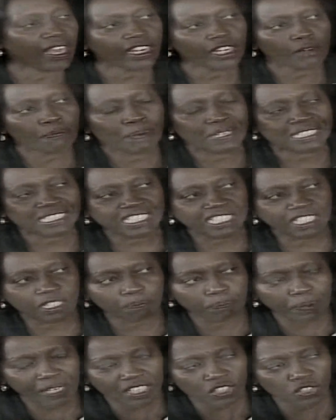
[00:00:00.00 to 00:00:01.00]
and
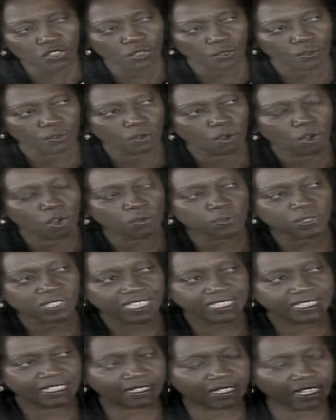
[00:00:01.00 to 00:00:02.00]
participation of
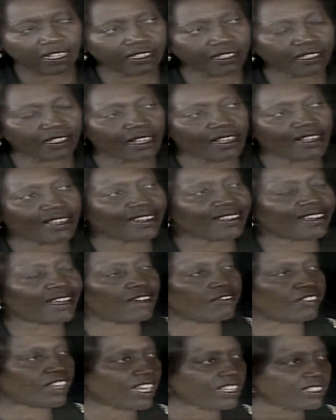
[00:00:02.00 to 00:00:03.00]
citizens in
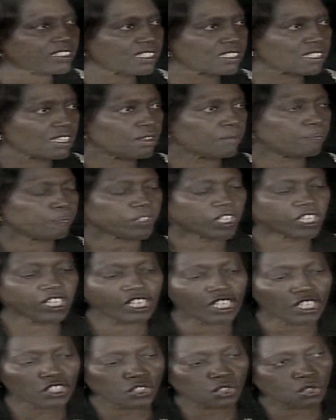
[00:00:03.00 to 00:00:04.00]
governance
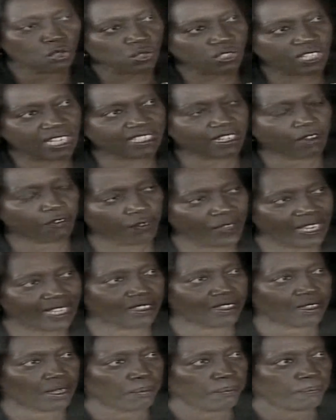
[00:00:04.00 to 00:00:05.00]
in issues that
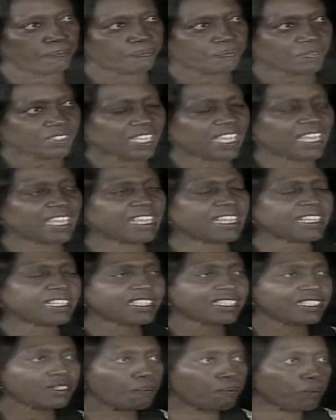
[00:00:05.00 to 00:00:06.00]
affect them
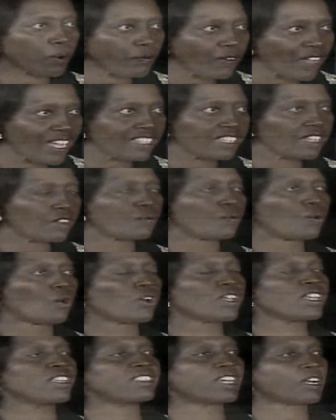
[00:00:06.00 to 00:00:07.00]
is provided
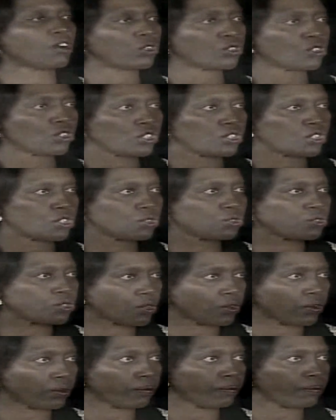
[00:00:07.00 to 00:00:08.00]
for in the
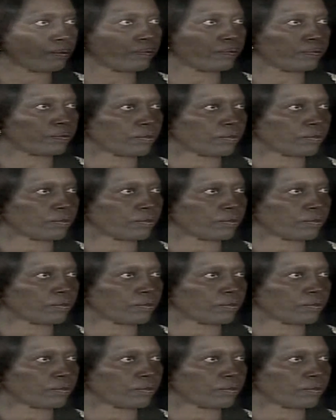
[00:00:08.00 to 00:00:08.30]
constitution.